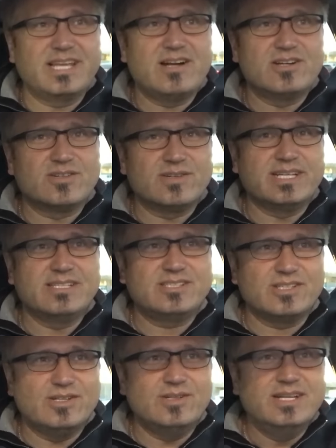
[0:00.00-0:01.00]
Calgary.
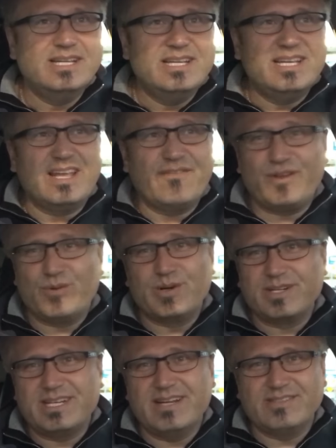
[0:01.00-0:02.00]
So if you
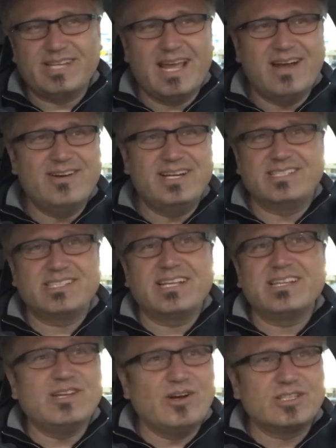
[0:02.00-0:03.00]
work downtown, it's
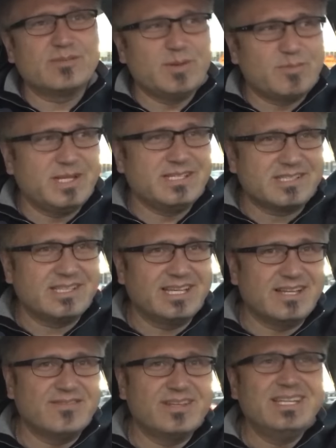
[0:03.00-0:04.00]
like the ultimate place to
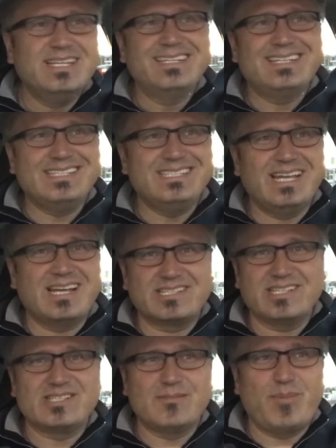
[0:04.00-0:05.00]
live. Easy
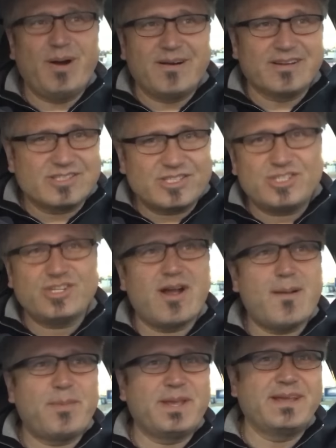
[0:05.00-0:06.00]
access to parks,
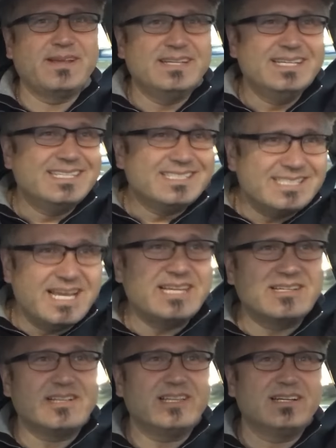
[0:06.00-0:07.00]
shopping,
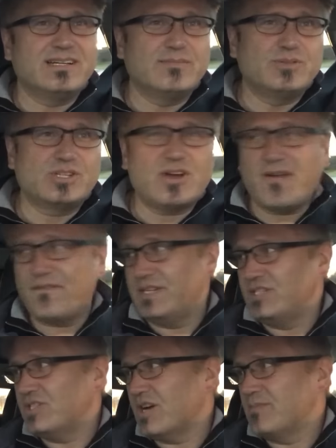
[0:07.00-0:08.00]
nightclubs, coffee
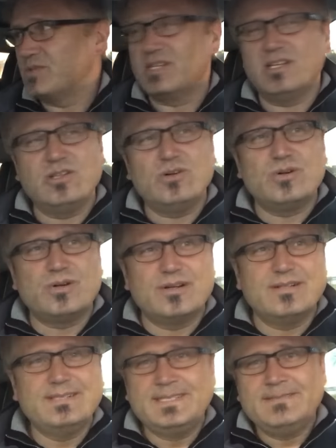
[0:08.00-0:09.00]
shops
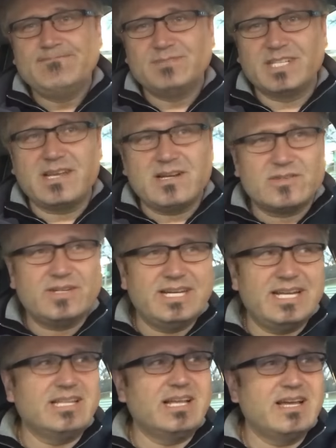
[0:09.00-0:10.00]
galore, the Calgary
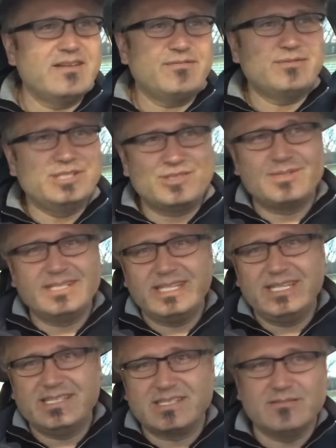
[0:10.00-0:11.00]
nightlife, which
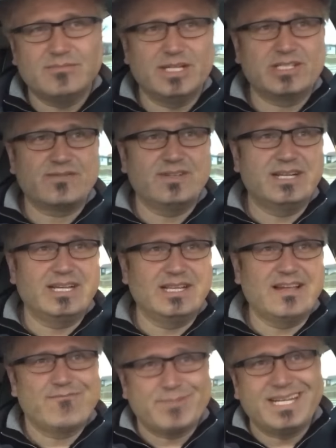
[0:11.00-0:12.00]
really isn't much of a
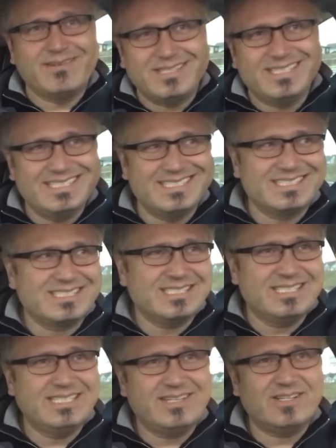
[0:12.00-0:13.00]
nightlife, but it is,
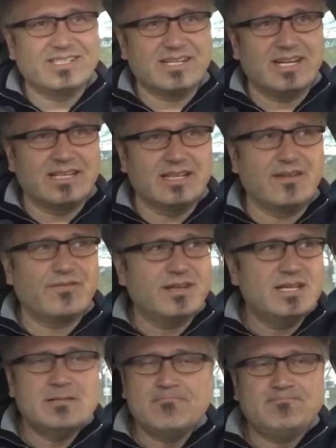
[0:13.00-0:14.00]
it, there is a nightlife.
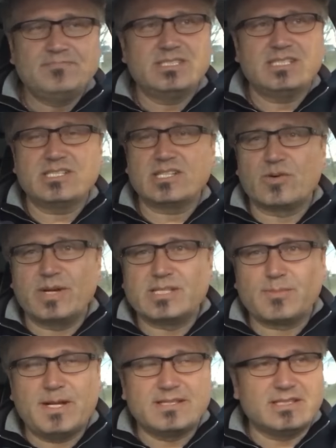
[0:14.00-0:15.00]
It's just a great
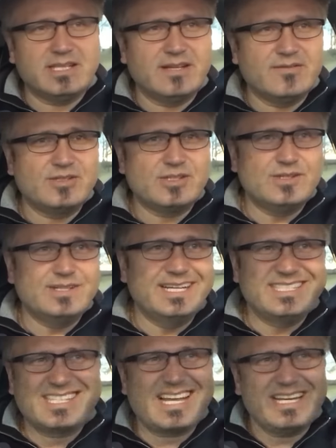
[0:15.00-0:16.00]
spot to live. So, and
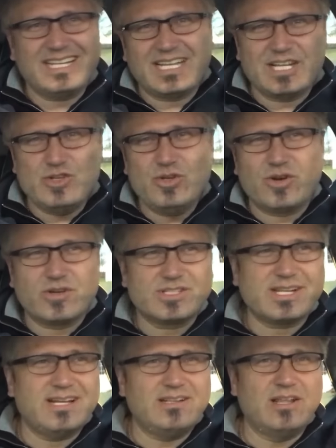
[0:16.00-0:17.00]
it's kind of like a New York
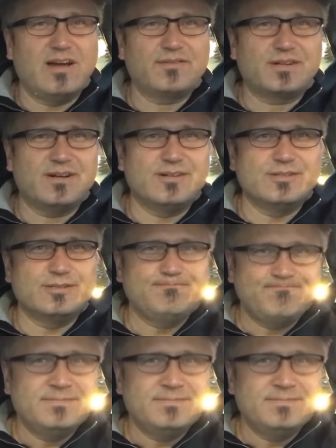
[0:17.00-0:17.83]
style loft condo.